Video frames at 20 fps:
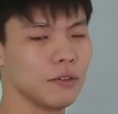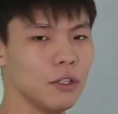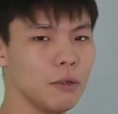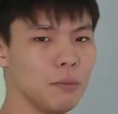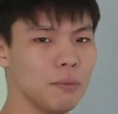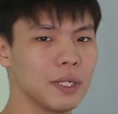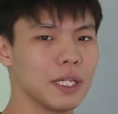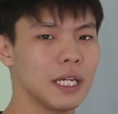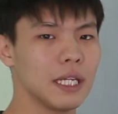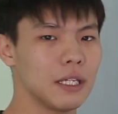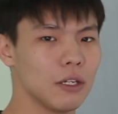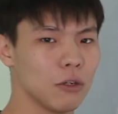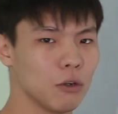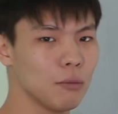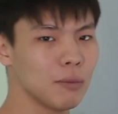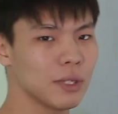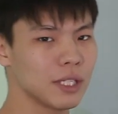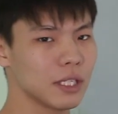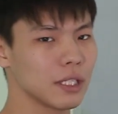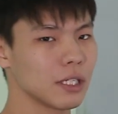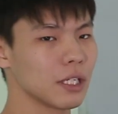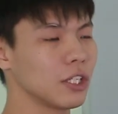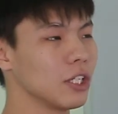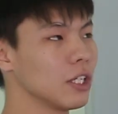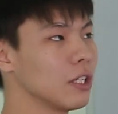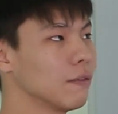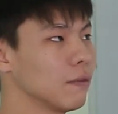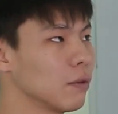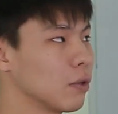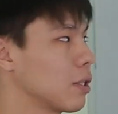Let's introduce the concept
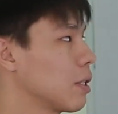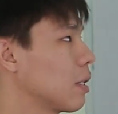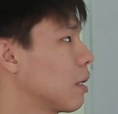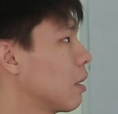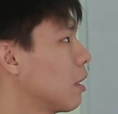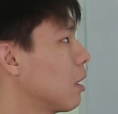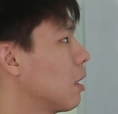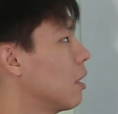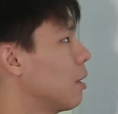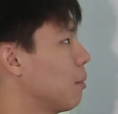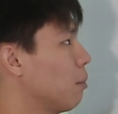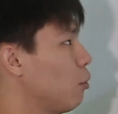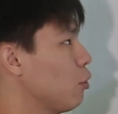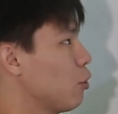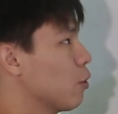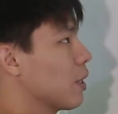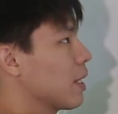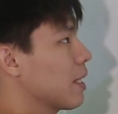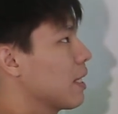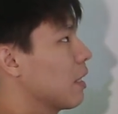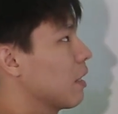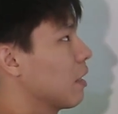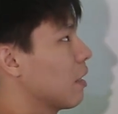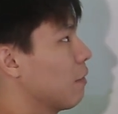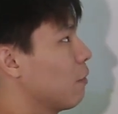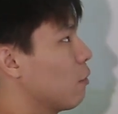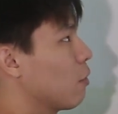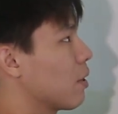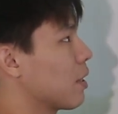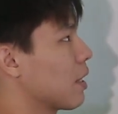of the domain of a function.
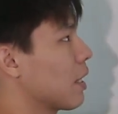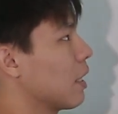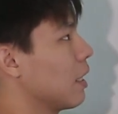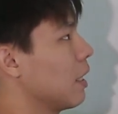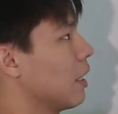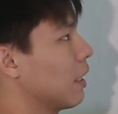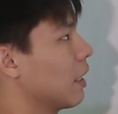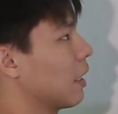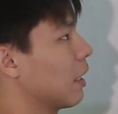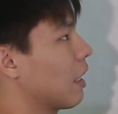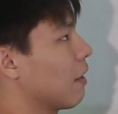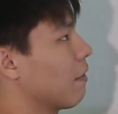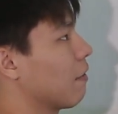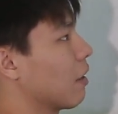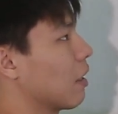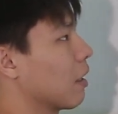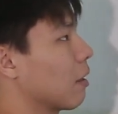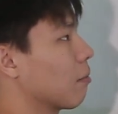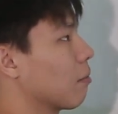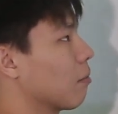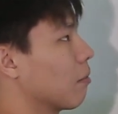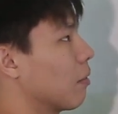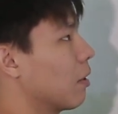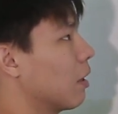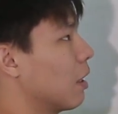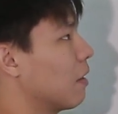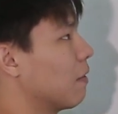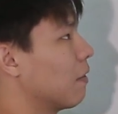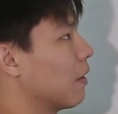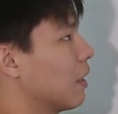Let's have a function y is
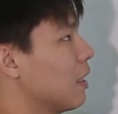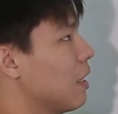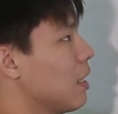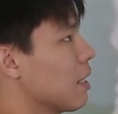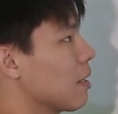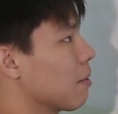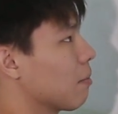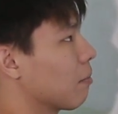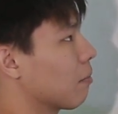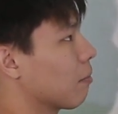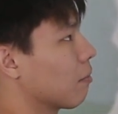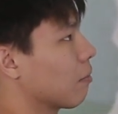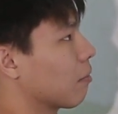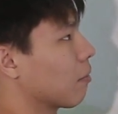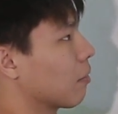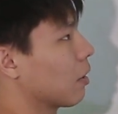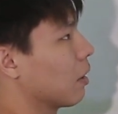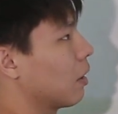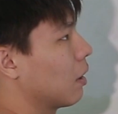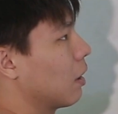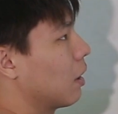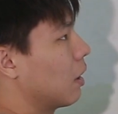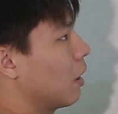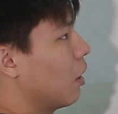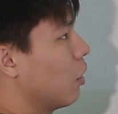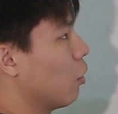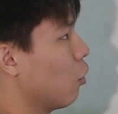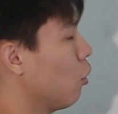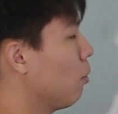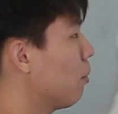equal to f from x. The
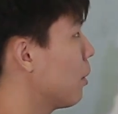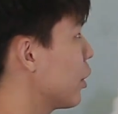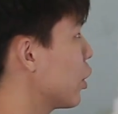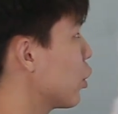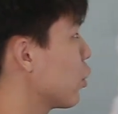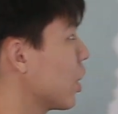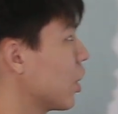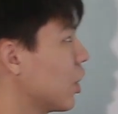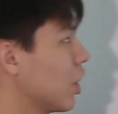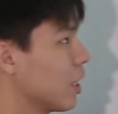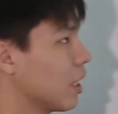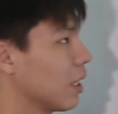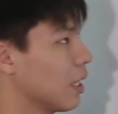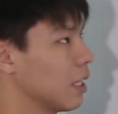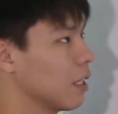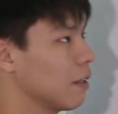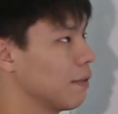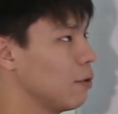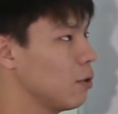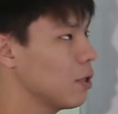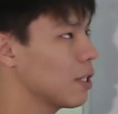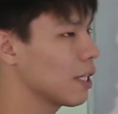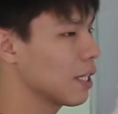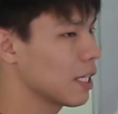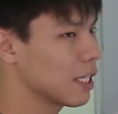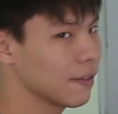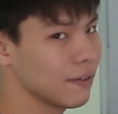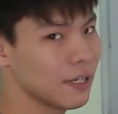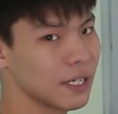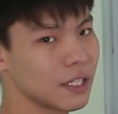domain of this function is
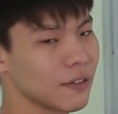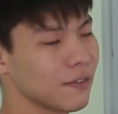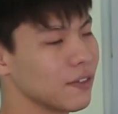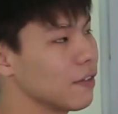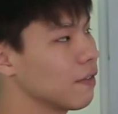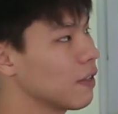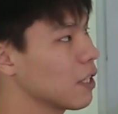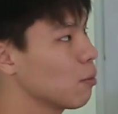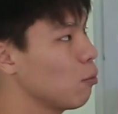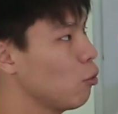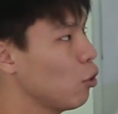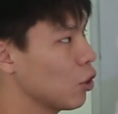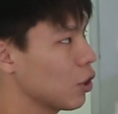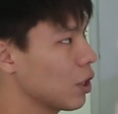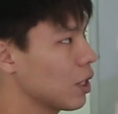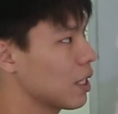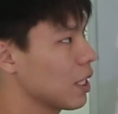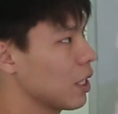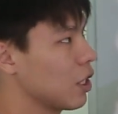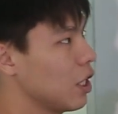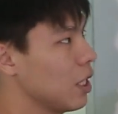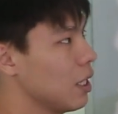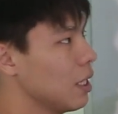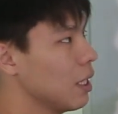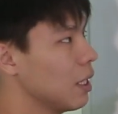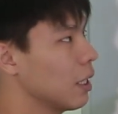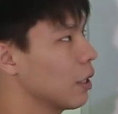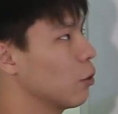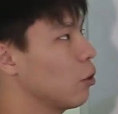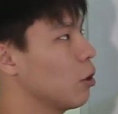all the values that y takes.